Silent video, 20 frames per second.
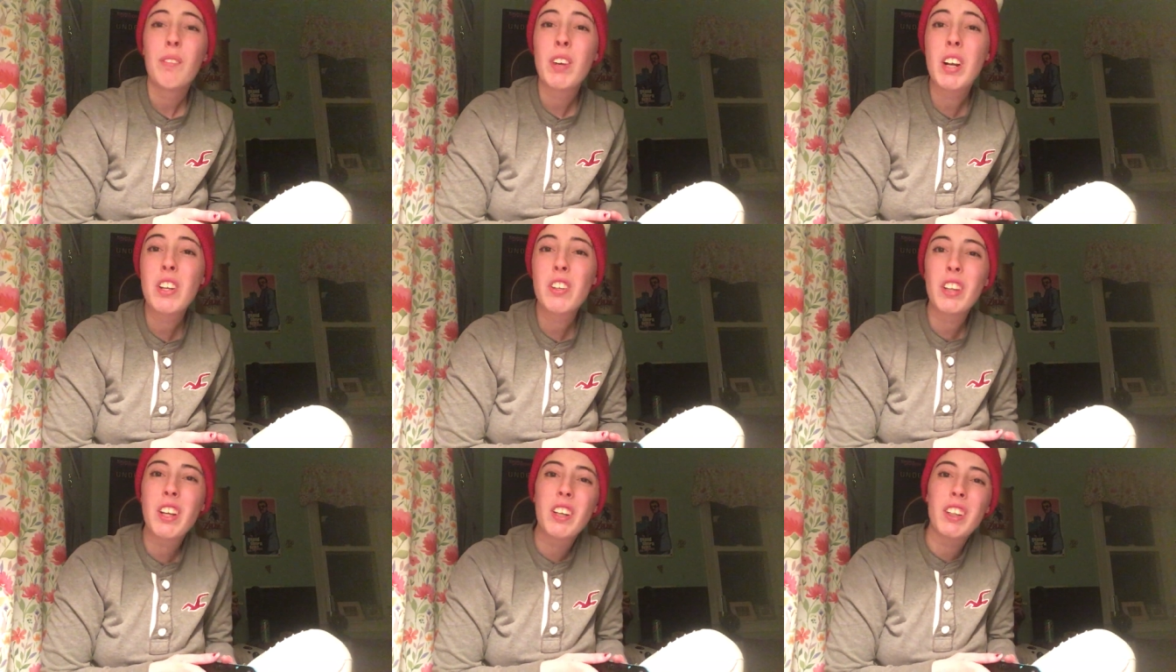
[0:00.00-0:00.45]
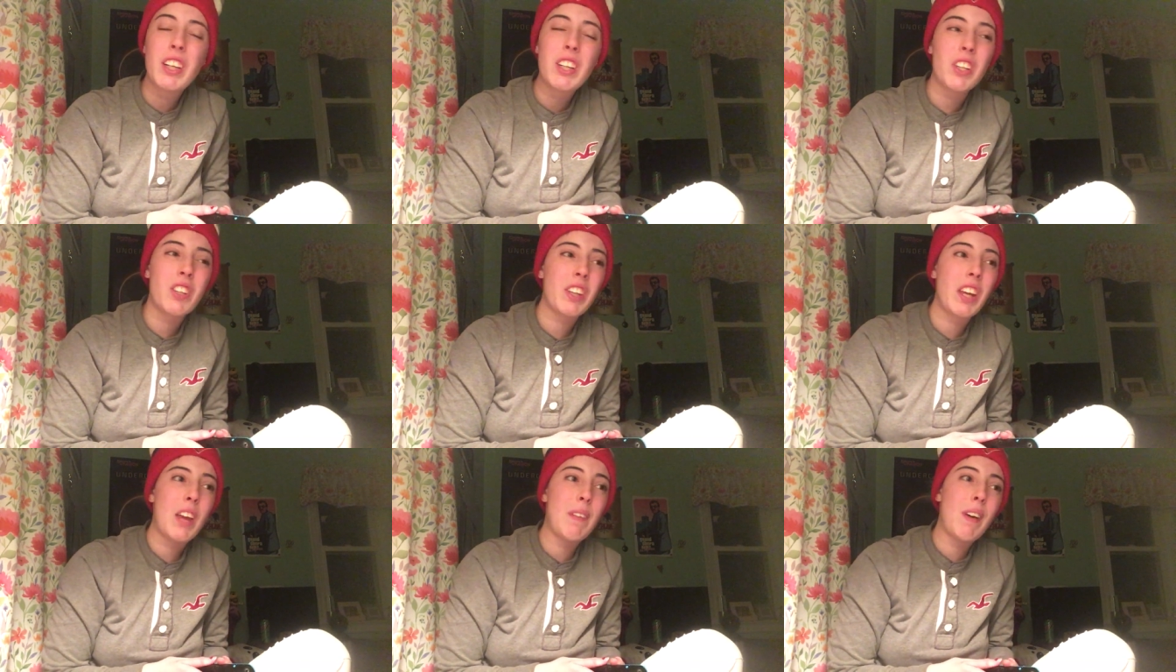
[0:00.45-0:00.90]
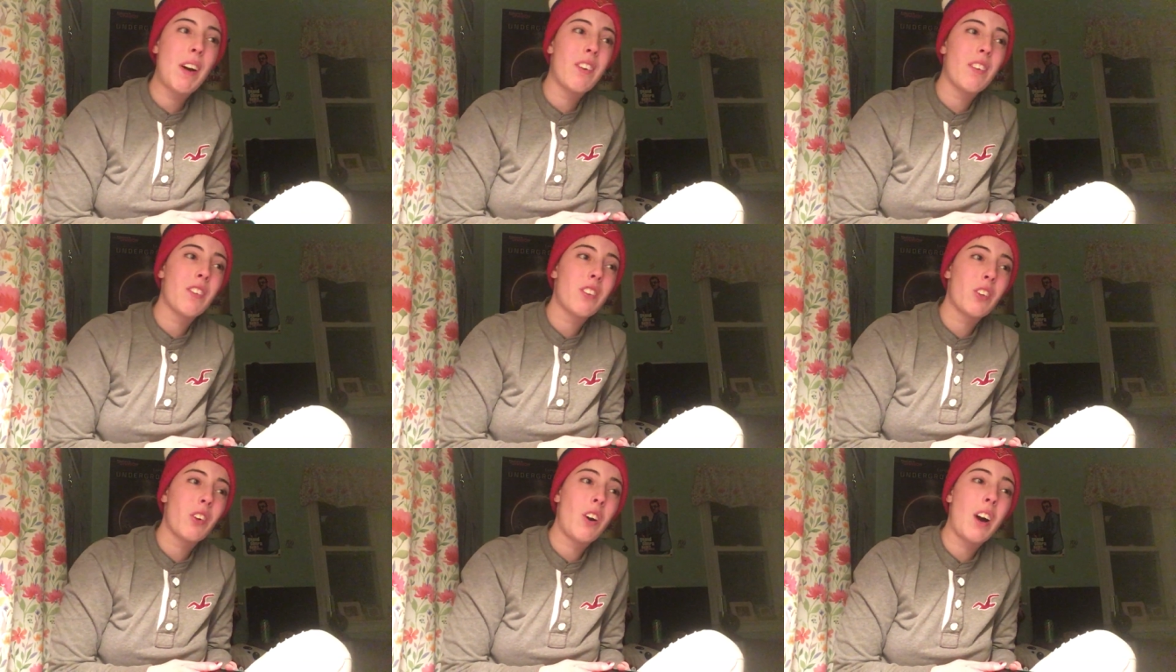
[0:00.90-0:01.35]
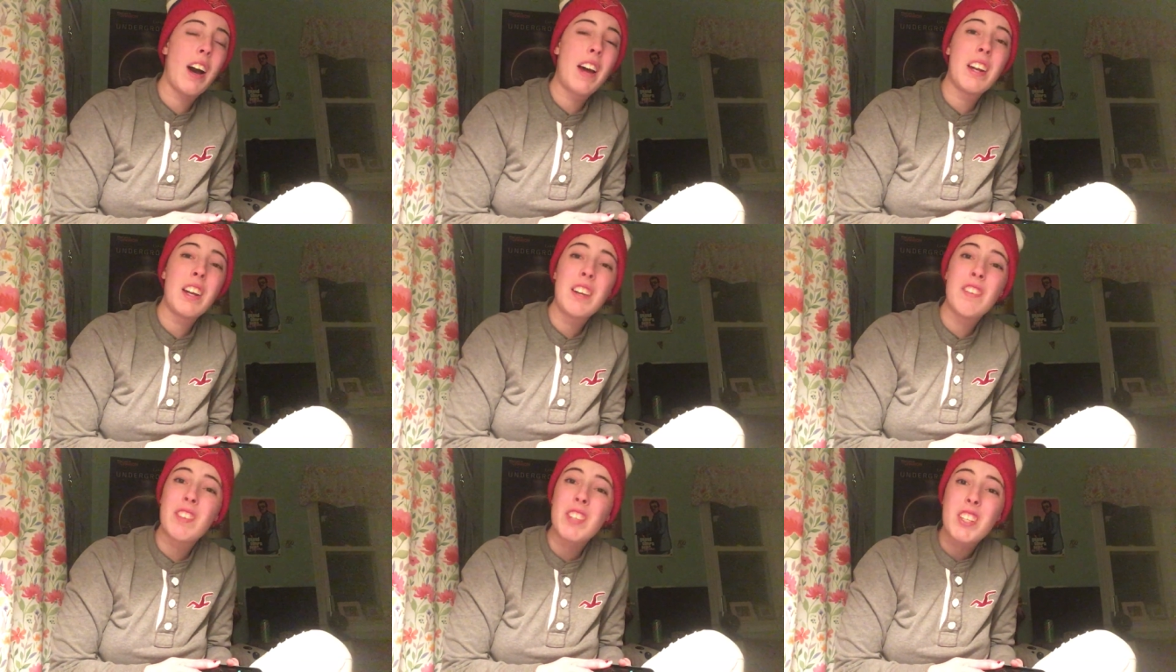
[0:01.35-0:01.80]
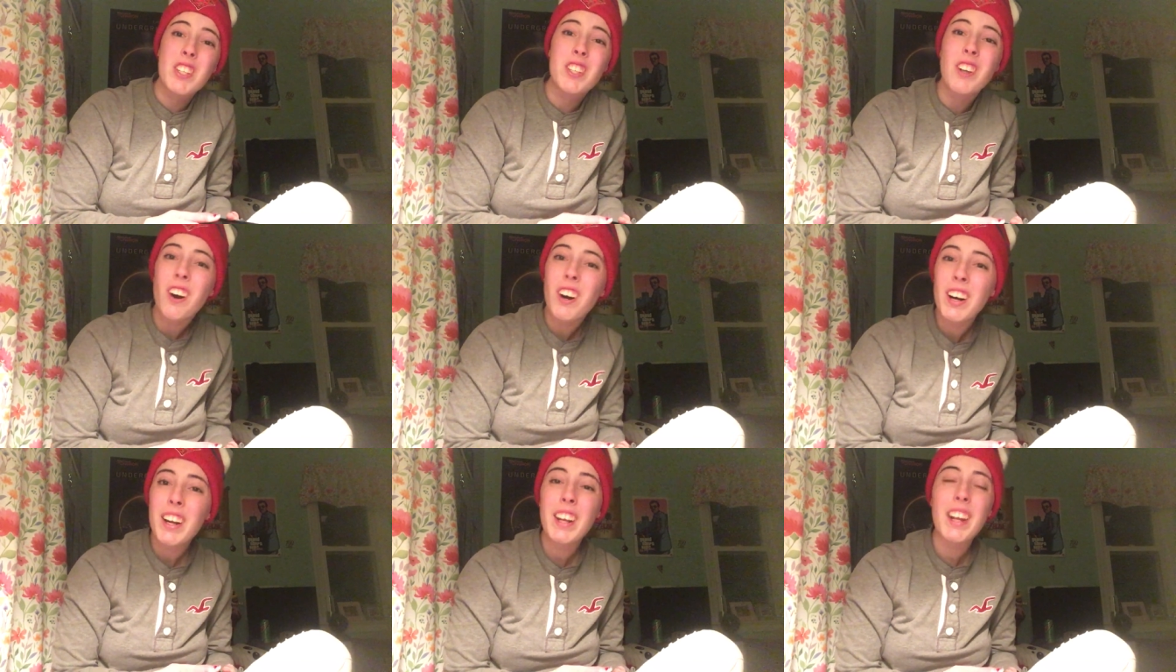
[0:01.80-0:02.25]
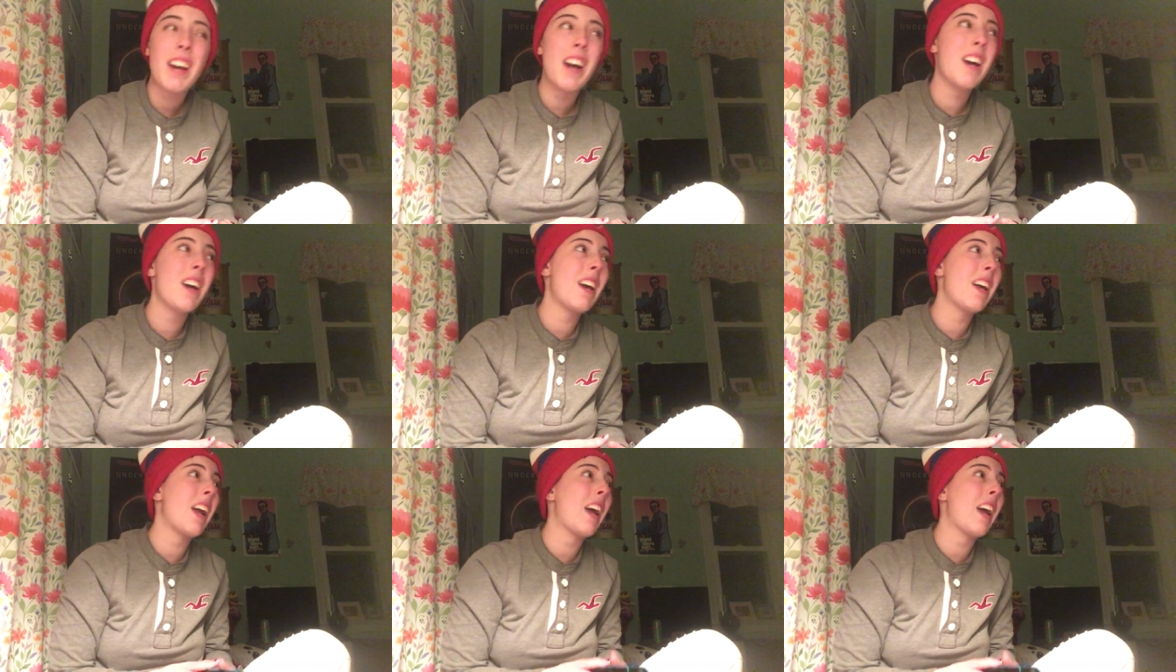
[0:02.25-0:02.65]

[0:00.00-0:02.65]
But it literally just came out, so I didn't even start it yet.